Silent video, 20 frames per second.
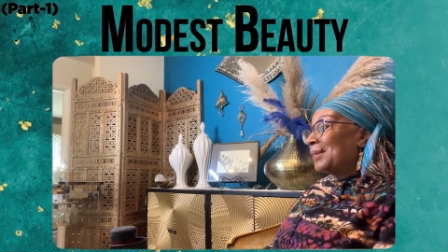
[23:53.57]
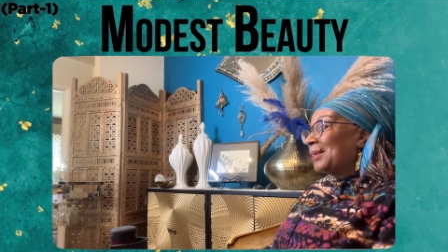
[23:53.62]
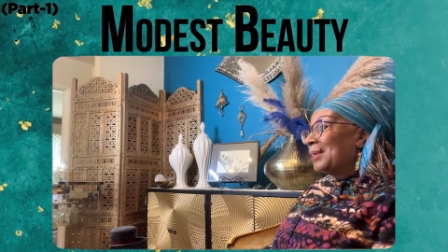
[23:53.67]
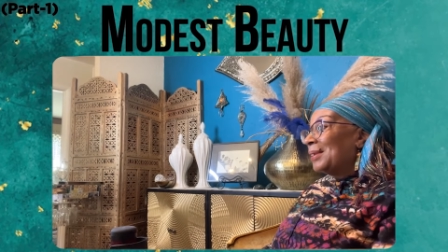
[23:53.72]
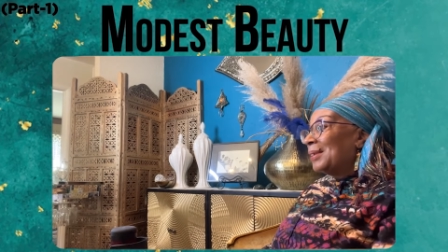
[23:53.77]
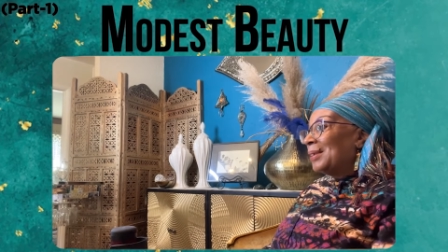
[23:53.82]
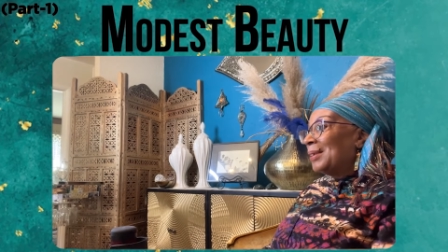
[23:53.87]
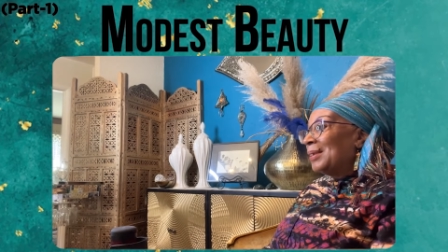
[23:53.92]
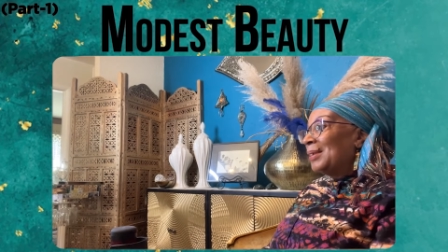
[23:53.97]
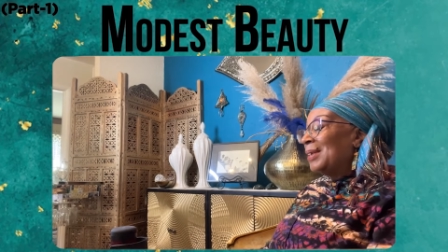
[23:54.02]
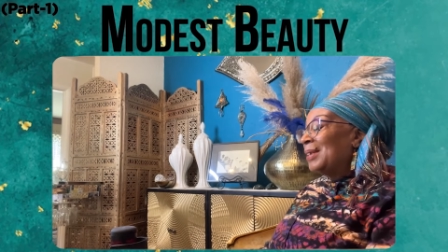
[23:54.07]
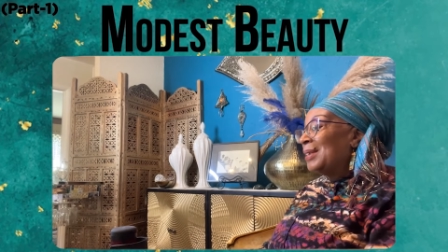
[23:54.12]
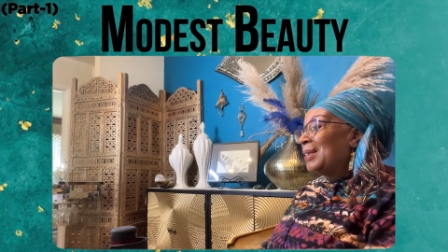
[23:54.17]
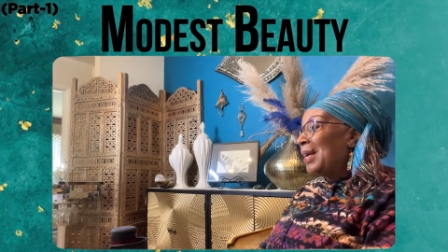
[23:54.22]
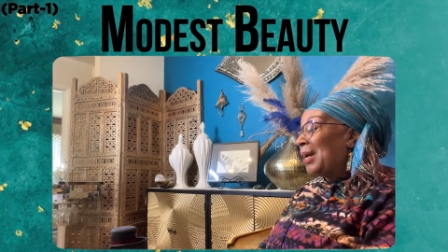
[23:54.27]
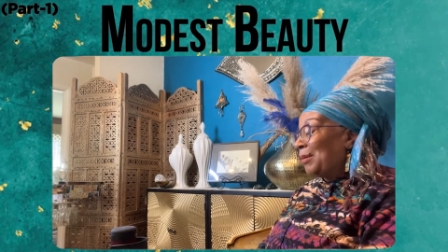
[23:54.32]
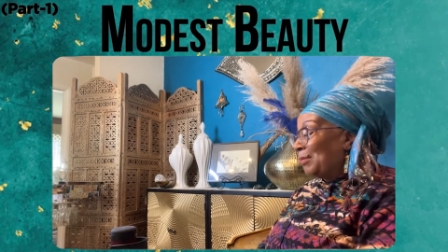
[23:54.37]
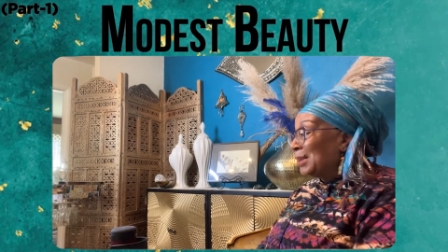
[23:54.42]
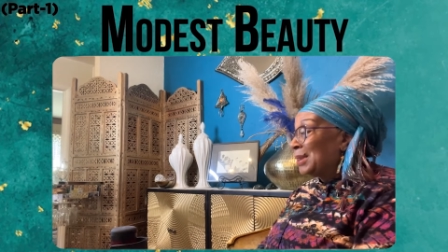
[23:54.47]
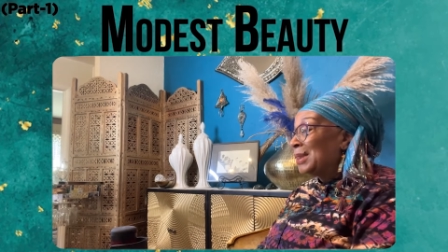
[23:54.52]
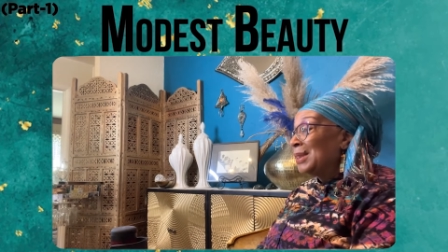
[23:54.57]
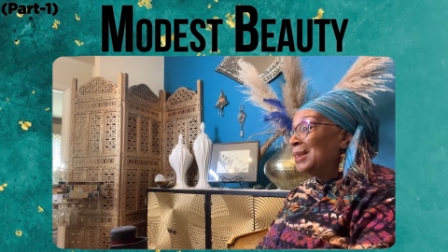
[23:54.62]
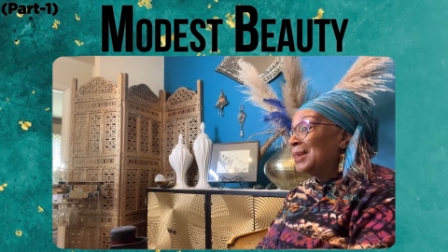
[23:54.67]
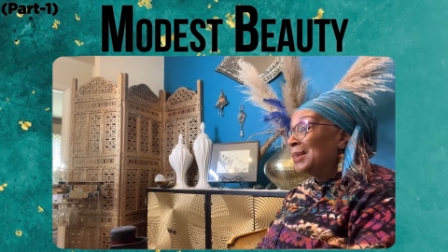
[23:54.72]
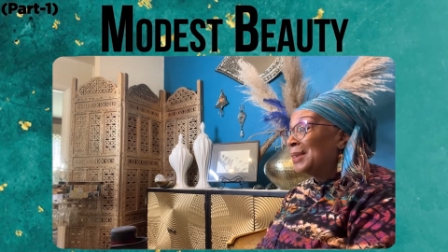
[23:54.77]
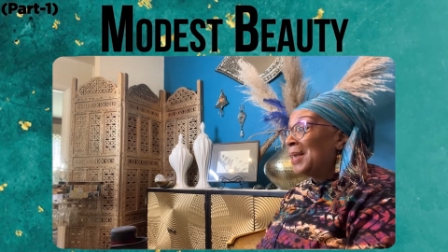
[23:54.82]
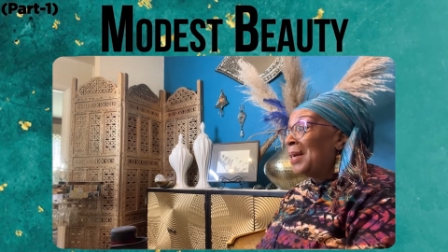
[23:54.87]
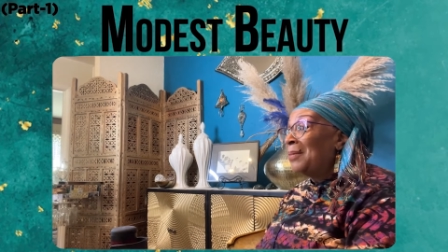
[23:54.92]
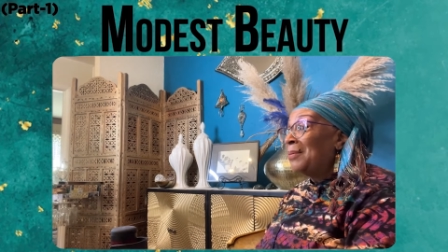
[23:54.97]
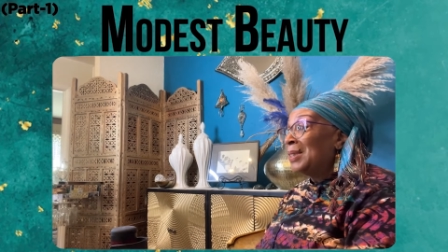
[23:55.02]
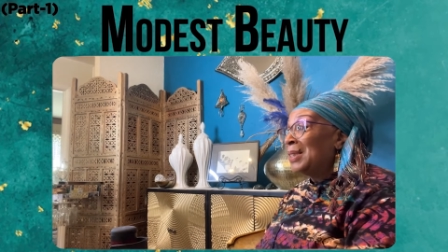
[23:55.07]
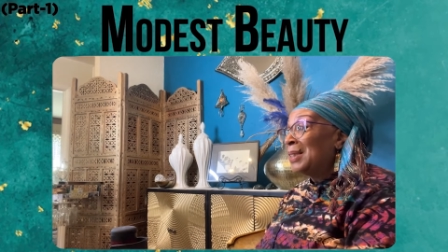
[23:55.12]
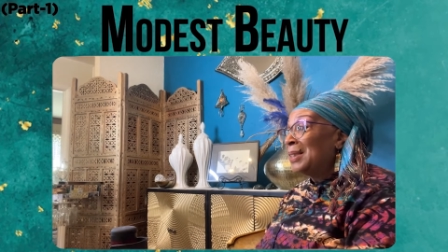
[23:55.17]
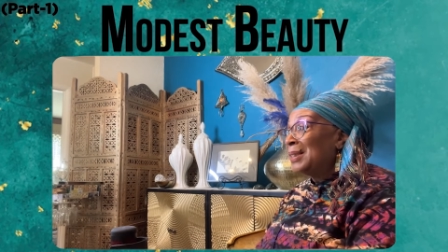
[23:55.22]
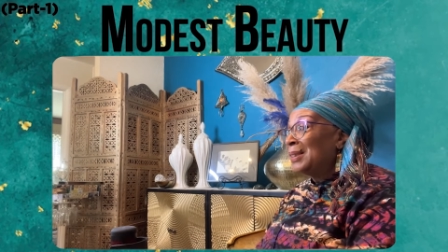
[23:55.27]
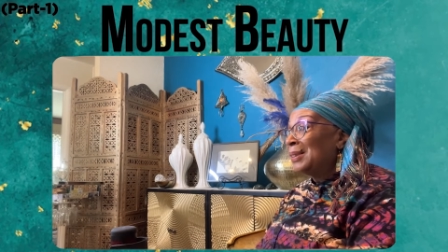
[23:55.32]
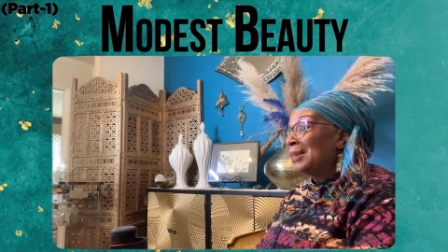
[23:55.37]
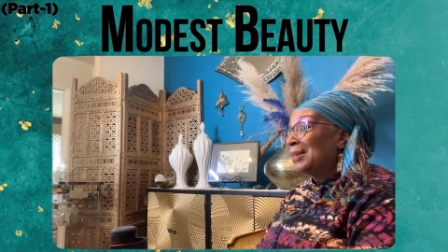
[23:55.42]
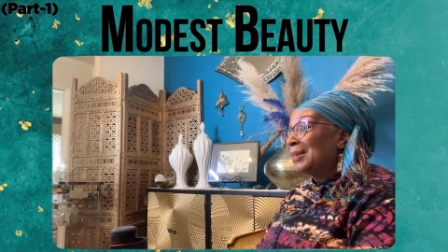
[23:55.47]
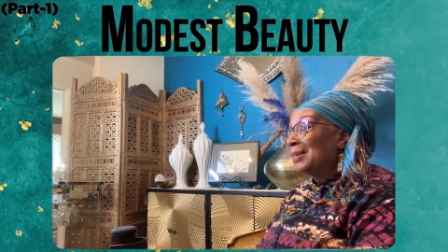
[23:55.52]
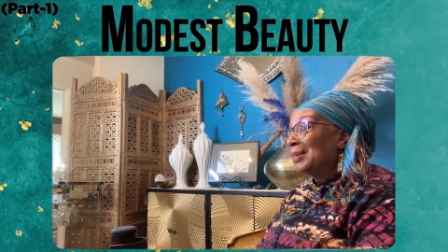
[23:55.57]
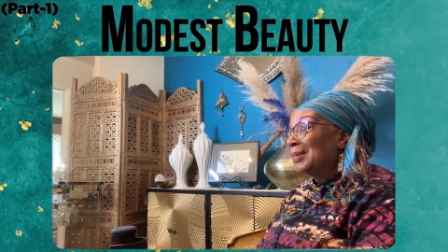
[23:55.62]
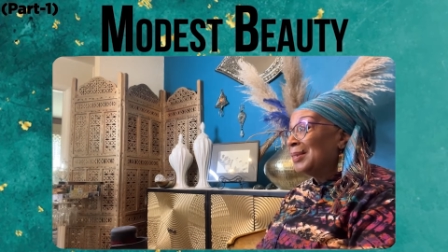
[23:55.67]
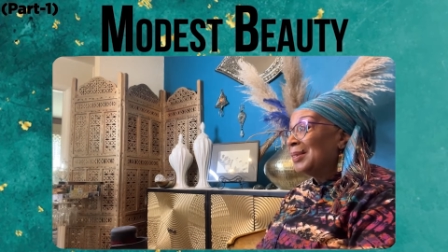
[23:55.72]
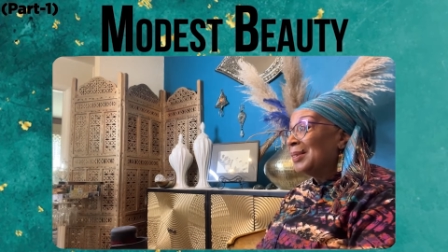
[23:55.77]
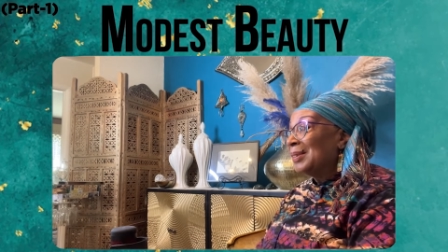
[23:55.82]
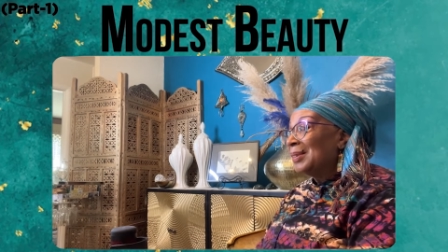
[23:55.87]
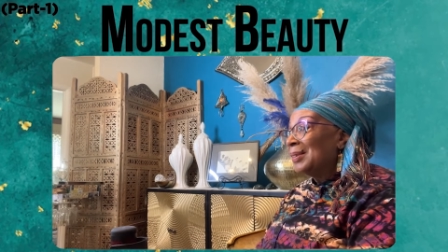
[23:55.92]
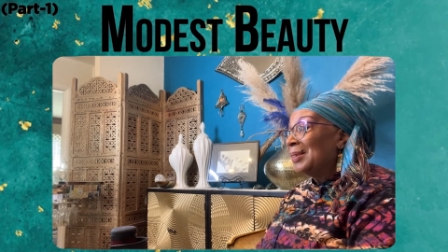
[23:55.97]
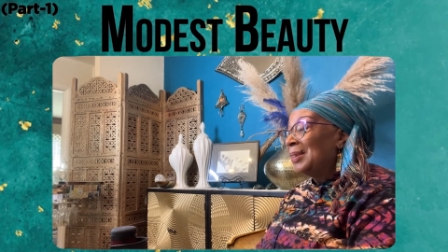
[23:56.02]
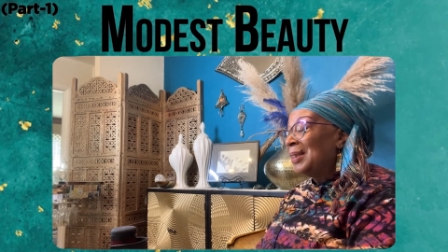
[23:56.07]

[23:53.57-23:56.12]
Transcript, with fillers: Oh, wow. And that was in the 70s. Yeah, yeah.